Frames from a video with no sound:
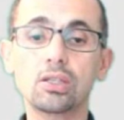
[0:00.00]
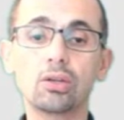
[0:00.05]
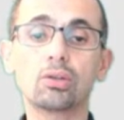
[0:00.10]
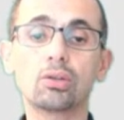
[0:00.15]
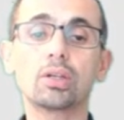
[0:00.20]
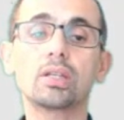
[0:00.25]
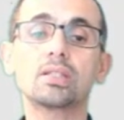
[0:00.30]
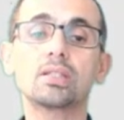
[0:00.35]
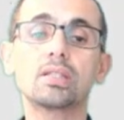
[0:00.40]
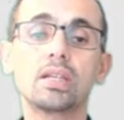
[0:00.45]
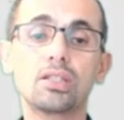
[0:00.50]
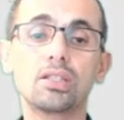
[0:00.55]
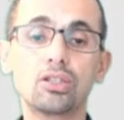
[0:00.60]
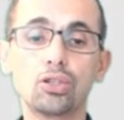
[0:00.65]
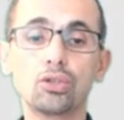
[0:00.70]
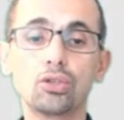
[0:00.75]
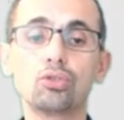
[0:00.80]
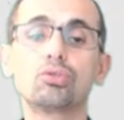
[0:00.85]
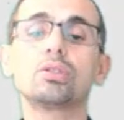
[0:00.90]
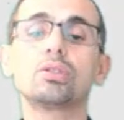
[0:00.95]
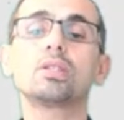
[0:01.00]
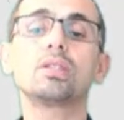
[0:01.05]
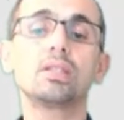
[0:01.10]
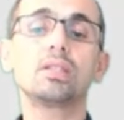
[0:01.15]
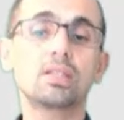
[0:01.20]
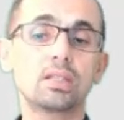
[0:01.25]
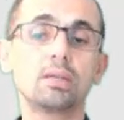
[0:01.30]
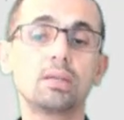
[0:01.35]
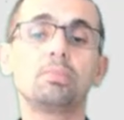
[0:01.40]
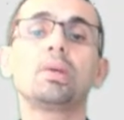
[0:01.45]
the organization used the
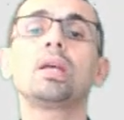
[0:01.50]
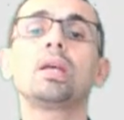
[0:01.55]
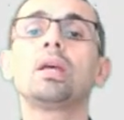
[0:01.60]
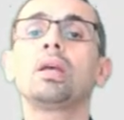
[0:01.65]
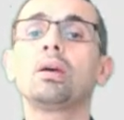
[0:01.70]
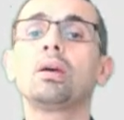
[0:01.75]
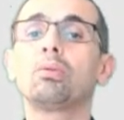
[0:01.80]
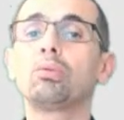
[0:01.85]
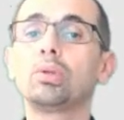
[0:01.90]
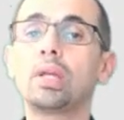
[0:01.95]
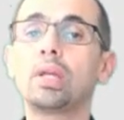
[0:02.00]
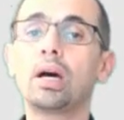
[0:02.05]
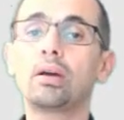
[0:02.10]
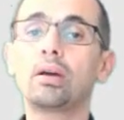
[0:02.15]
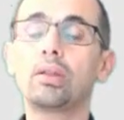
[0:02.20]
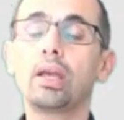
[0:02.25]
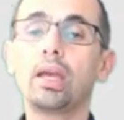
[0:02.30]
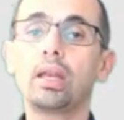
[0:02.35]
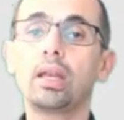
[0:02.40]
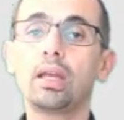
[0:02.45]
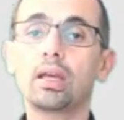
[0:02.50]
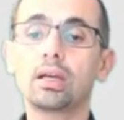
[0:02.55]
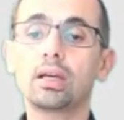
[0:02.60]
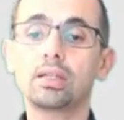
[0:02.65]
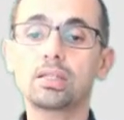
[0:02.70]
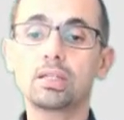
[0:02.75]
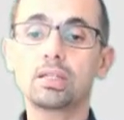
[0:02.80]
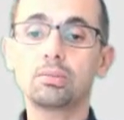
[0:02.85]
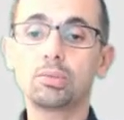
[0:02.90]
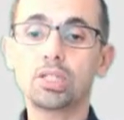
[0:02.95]
system without any
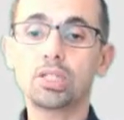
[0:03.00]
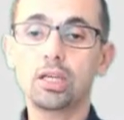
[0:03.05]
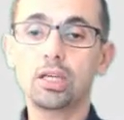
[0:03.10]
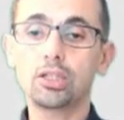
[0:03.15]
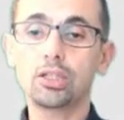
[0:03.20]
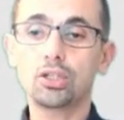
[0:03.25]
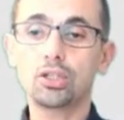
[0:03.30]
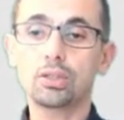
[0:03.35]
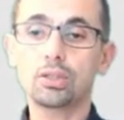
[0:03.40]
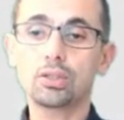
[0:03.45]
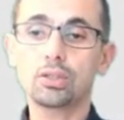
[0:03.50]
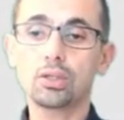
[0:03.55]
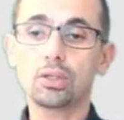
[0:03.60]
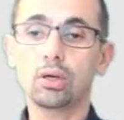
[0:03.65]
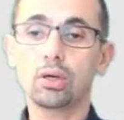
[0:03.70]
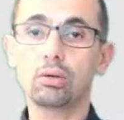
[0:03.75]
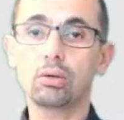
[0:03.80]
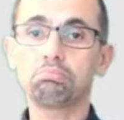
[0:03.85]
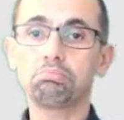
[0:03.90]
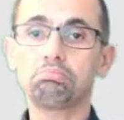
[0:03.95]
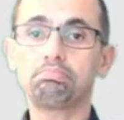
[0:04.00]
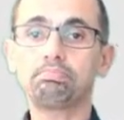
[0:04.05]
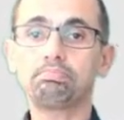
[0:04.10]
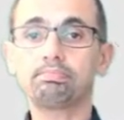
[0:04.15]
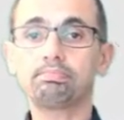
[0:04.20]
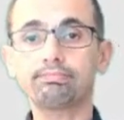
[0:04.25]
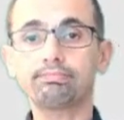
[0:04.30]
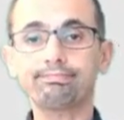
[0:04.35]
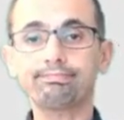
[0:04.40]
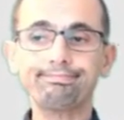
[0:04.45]
customization. So
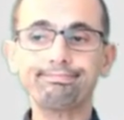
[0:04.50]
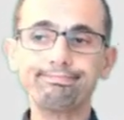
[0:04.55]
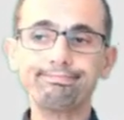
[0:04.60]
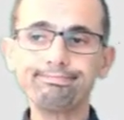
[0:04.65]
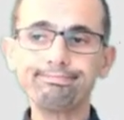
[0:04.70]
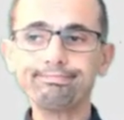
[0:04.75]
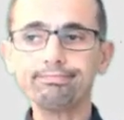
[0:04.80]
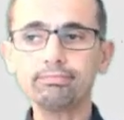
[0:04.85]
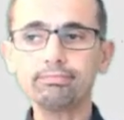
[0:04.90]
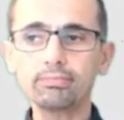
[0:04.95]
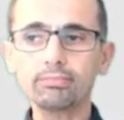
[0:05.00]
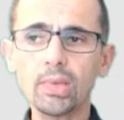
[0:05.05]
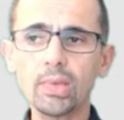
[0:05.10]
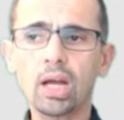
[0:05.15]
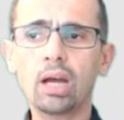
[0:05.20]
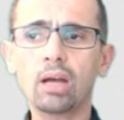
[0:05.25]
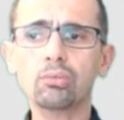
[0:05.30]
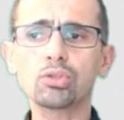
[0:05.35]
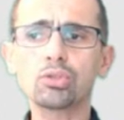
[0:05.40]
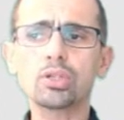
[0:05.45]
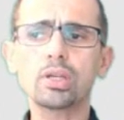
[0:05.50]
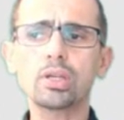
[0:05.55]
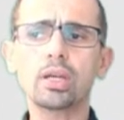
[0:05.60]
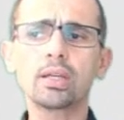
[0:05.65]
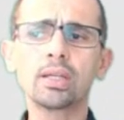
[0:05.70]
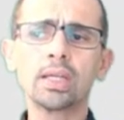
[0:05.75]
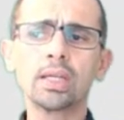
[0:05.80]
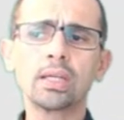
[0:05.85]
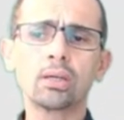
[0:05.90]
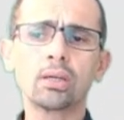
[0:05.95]
I would
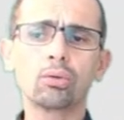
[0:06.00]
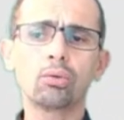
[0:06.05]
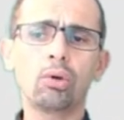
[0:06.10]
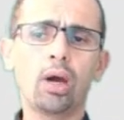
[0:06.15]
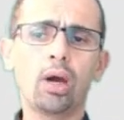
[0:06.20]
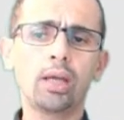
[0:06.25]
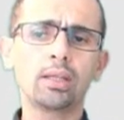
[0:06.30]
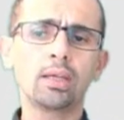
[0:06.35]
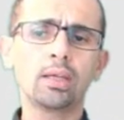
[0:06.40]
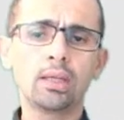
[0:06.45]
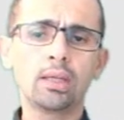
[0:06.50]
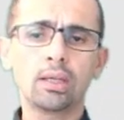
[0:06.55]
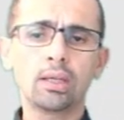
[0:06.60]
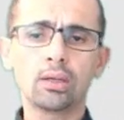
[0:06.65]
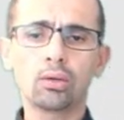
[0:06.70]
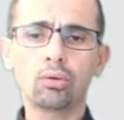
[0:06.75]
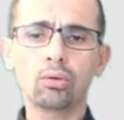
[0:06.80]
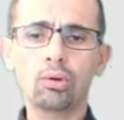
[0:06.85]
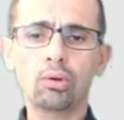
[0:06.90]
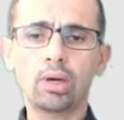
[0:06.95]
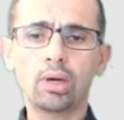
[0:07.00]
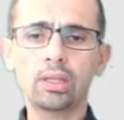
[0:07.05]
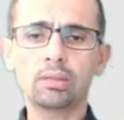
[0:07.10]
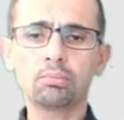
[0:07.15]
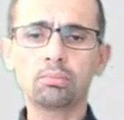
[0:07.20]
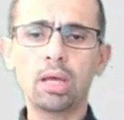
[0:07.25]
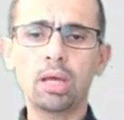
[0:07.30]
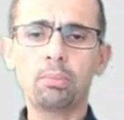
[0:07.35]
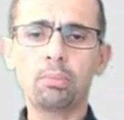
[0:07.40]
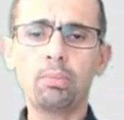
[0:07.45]
say quite
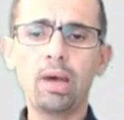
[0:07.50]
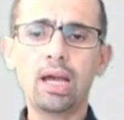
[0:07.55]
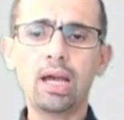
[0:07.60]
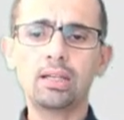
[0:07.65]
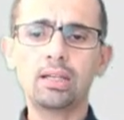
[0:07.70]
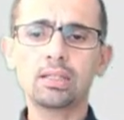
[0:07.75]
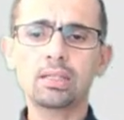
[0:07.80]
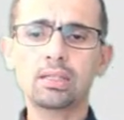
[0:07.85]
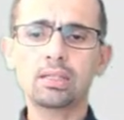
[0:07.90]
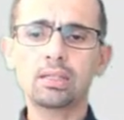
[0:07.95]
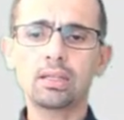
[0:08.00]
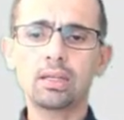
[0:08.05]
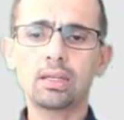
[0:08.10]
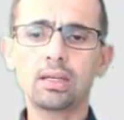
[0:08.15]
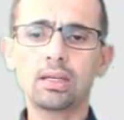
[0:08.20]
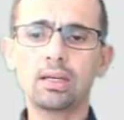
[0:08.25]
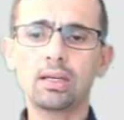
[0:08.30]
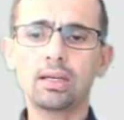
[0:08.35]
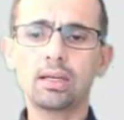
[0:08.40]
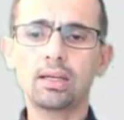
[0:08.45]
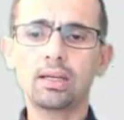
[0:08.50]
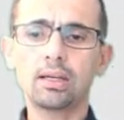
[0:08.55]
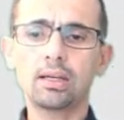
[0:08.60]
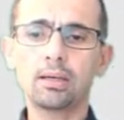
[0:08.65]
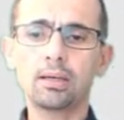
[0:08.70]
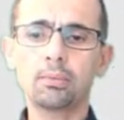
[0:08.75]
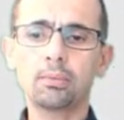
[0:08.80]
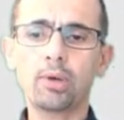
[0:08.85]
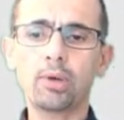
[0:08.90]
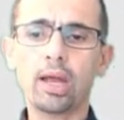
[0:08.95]
a balanced
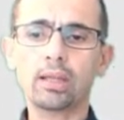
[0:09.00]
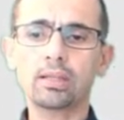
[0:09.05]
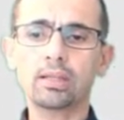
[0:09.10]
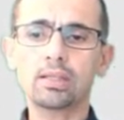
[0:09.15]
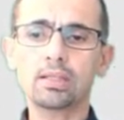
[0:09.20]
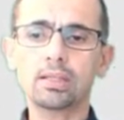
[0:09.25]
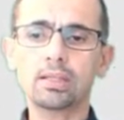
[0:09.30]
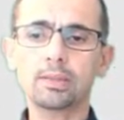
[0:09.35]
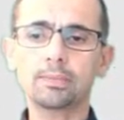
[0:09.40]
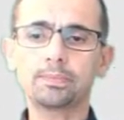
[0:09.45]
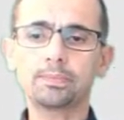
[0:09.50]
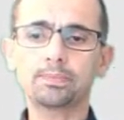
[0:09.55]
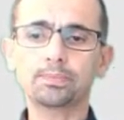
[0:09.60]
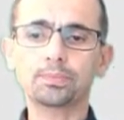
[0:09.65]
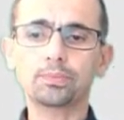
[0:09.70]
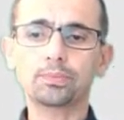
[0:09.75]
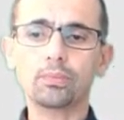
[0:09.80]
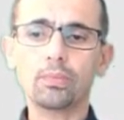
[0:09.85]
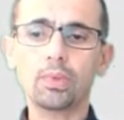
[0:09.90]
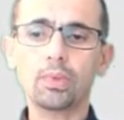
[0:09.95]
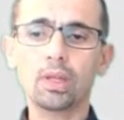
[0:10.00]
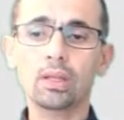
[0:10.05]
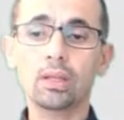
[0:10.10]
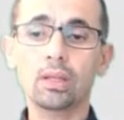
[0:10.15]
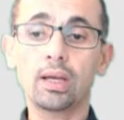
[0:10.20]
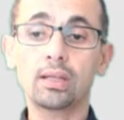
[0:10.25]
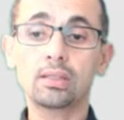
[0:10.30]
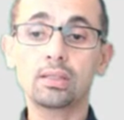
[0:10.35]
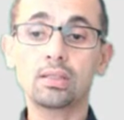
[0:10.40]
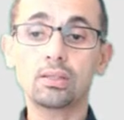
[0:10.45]
practice
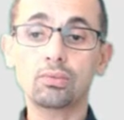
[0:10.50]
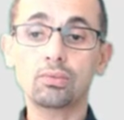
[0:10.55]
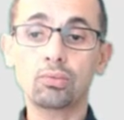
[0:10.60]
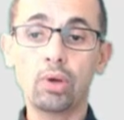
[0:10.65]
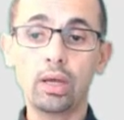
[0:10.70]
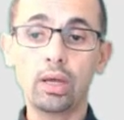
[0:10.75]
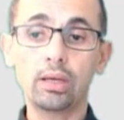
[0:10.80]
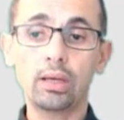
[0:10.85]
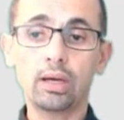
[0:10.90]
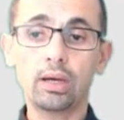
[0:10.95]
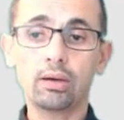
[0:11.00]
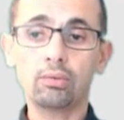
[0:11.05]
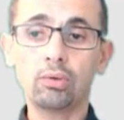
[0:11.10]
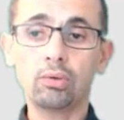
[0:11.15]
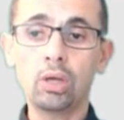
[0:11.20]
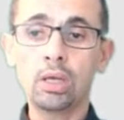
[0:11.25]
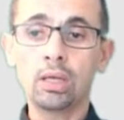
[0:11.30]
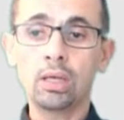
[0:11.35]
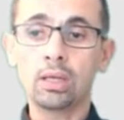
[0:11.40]
that is right now